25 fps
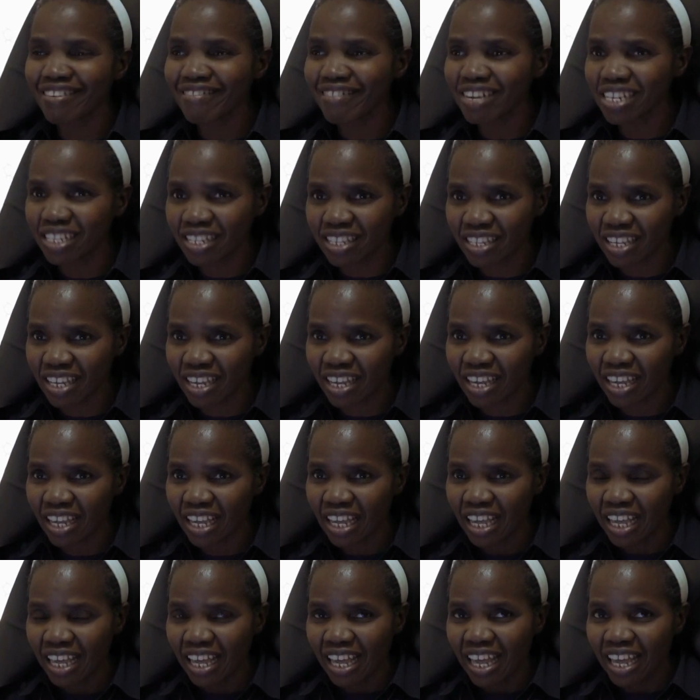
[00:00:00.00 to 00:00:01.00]
risk.
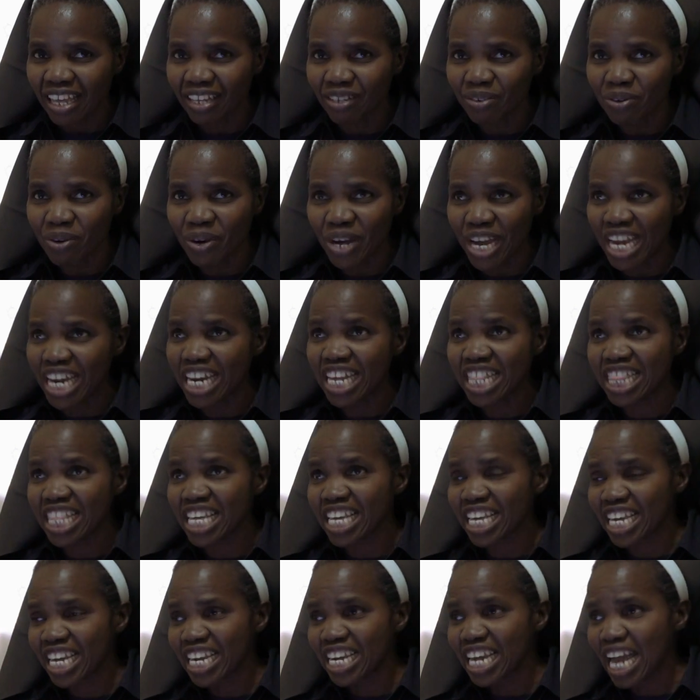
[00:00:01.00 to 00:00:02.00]
You know, anything
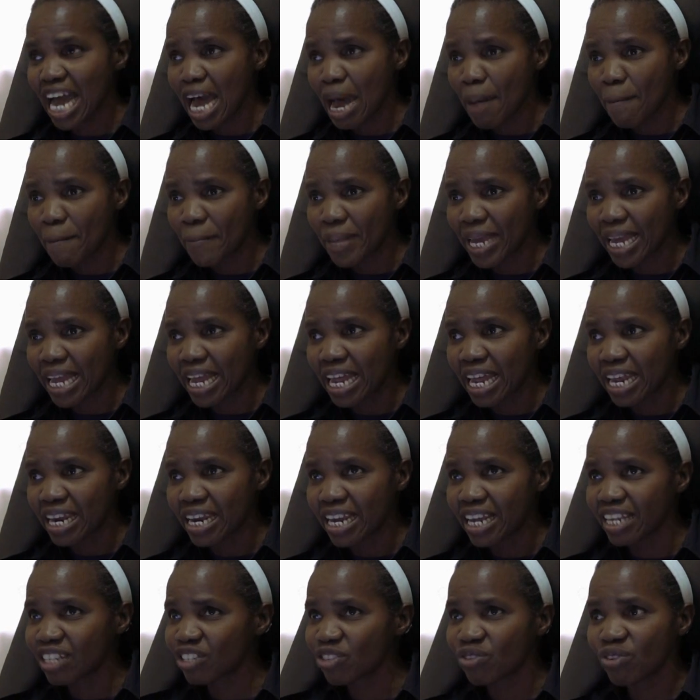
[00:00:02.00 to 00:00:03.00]
can happen.
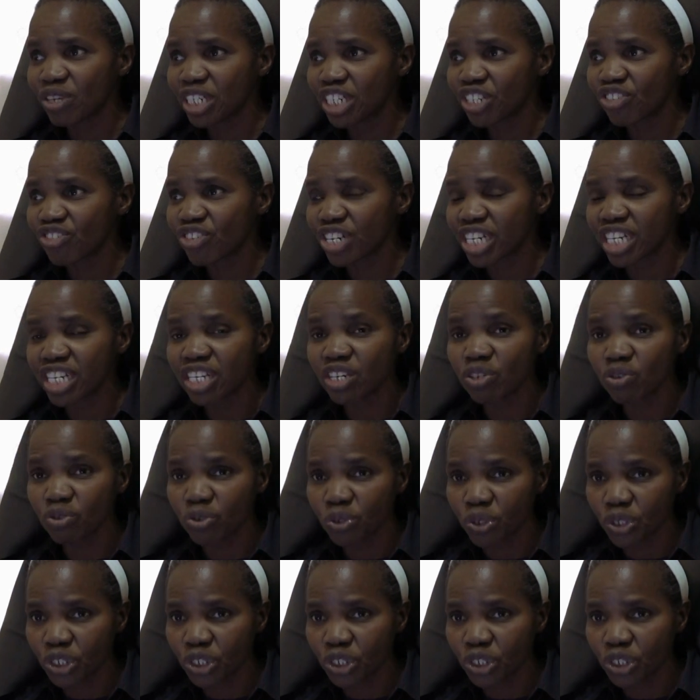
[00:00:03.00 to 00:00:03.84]
It's not really in good